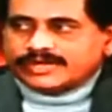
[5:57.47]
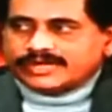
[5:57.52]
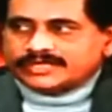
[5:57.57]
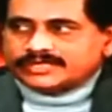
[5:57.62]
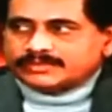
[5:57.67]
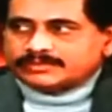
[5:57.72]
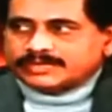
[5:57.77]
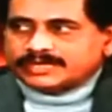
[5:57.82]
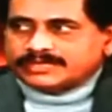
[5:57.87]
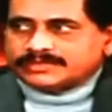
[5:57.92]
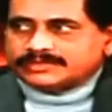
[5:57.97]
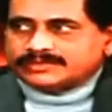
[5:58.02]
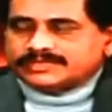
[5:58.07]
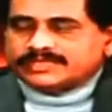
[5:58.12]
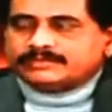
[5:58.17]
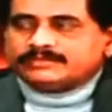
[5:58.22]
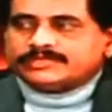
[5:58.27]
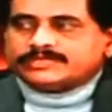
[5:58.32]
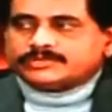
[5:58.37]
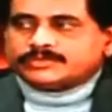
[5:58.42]
to Hyderabad,
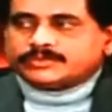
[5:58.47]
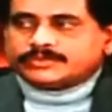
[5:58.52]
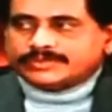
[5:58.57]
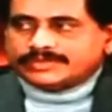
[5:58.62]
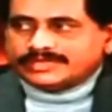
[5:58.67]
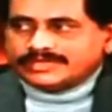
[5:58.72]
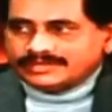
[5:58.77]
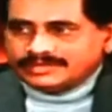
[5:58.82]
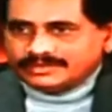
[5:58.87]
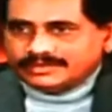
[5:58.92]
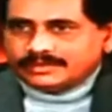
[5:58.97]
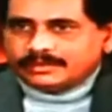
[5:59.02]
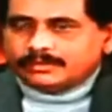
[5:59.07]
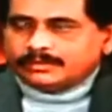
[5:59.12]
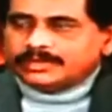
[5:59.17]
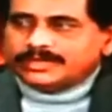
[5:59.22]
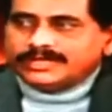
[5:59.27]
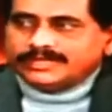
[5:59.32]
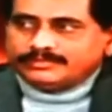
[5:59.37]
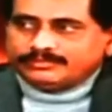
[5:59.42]
they'll be totally
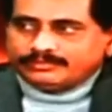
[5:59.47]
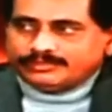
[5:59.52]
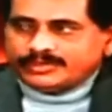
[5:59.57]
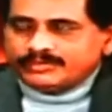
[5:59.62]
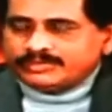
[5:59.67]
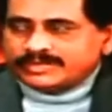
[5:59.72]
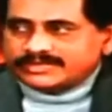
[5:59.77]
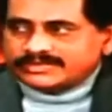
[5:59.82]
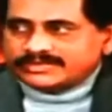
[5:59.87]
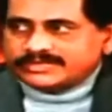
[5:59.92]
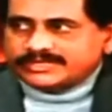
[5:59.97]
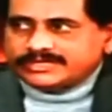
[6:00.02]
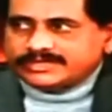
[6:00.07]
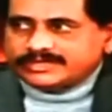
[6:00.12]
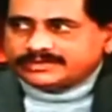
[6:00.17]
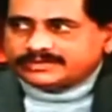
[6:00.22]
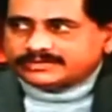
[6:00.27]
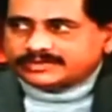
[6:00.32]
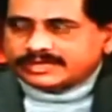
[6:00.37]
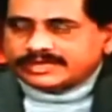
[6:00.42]
already people are
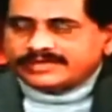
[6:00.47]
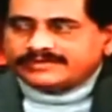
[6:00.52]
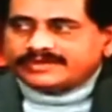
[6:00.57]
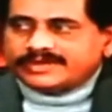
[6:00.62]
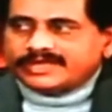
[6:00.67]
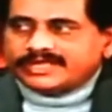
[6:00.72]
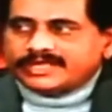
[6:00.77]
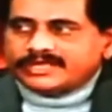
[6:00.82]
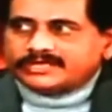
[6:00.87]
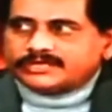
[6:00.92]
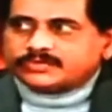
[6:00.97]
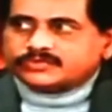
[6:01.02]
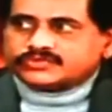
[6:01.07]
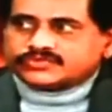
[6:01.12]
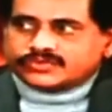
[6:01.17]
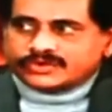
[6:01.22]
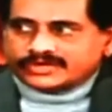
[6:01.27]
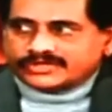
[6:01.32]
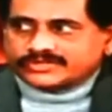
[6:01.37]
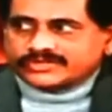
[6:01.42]
seeing it. So every day a
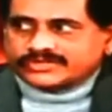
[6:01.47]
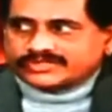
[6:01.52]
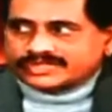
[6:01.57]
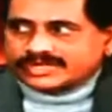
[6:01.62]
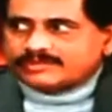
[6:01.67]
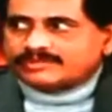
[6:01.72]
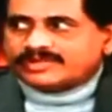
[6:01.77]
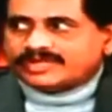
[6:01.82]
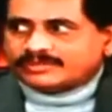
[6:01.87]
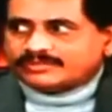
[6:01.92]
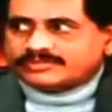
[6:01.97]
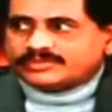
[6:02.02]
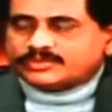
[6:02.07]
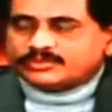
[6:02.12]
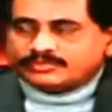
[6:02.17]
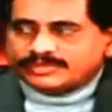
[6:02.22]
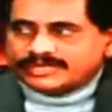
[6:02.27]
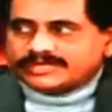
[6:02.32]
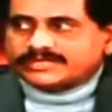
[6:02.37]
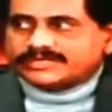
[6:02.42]
new structure is coming up,
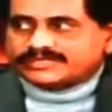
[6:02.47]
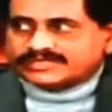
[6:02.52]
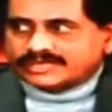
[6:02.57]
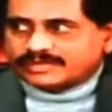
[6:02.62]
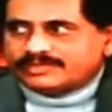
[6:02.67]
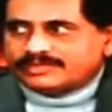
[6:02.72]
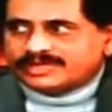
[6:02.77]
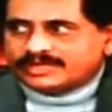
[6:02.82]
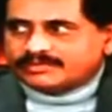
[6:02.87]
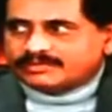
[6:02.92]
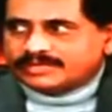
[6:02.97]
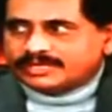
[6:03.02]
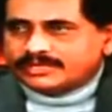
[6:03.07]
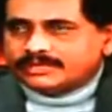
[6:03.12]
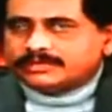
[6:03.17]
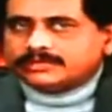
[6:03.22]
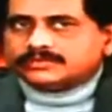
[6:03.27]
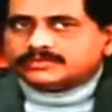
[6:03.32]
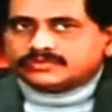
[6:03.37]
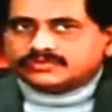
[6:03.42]
new pillar coming up.
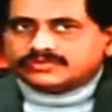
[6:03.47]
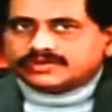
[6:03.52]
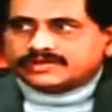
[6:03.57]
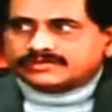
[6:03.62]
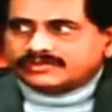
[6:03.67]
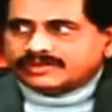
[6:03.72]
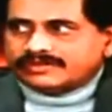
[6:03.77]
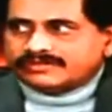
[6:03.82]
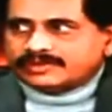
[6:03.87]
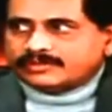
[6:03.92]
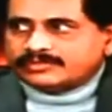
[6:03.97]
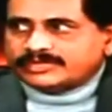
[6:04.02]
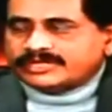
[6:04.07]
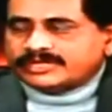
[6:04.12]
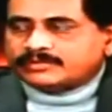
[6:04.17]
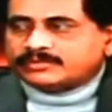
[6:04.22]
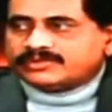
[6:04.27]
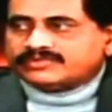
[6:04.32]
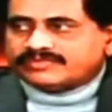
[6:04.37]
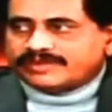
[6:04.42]
So far we have
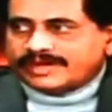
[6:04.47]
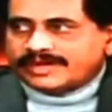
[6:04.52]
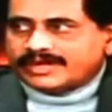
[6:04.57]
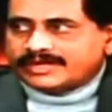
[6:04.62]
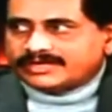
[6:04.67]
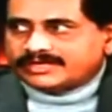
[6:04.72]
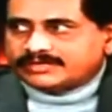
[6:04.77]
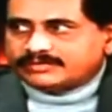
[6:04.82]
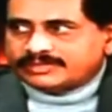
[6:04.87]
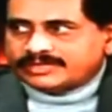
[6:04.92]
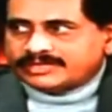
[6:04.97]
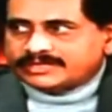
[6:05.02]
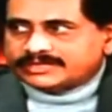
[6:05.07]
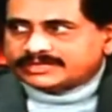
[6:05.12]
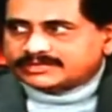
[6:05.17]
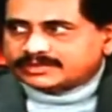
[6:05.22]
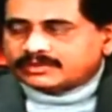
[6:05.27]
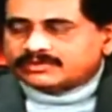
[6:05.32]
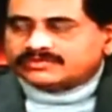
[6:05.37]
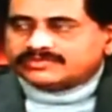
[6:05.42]
completed about 500
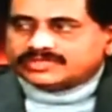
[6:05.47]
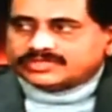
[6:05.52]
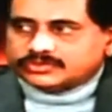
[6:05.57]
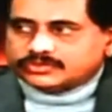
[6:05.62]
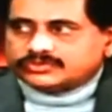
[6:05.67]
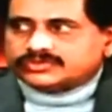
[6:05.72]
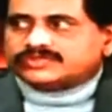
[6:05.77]
pillars out of the